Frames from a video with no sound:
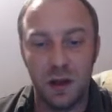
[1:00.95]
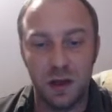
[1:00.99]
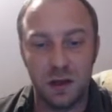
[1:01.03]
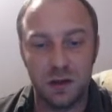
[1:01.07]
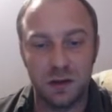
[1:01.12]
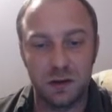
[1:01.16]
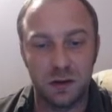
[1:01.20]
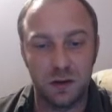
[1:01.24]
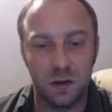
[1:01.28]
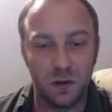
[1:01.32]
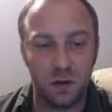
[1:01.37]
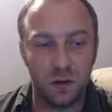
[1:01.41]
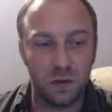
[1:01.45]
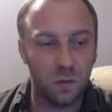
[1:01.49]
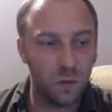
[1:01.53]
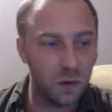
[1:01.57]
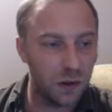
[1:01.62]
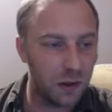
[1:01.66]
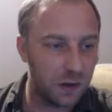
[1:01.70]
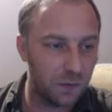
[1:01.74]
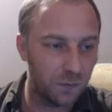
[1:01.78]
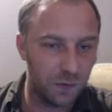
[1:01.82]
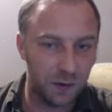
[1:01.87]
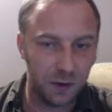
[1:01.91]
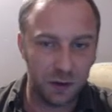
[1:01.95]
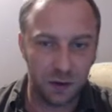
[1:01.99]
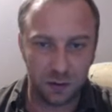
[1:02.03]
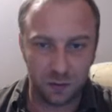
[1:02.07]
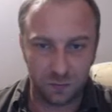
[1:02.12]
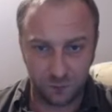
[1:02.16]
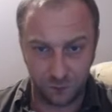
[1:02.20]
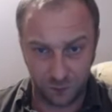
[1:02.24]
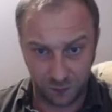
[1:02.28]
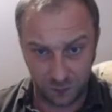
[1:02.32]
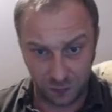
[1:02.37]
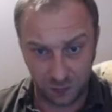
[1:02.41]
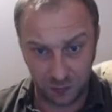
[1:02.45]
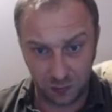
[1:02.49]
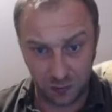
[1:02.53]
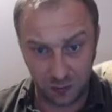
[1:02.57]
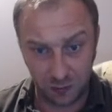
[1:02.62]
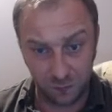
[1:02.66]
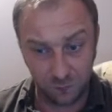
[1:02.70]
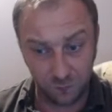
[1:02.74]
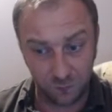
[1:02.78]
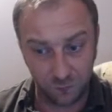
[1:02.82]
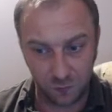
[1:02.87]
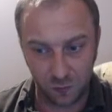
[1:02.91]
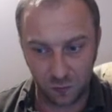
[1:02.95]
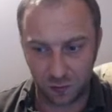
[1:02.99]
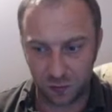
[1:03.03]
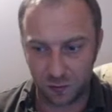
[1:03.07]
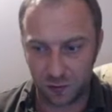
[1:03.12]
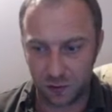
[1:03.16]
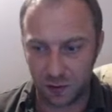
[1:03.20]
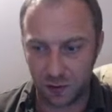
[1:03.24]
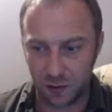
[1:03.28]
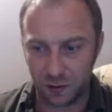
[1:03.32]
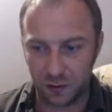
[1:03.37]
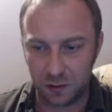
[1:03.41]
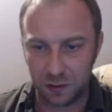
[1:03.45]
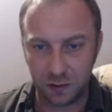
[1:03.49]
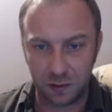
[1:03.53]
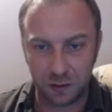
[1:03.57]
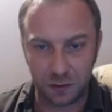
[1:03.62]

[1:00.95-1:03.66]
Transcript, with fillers: So we have here d4 and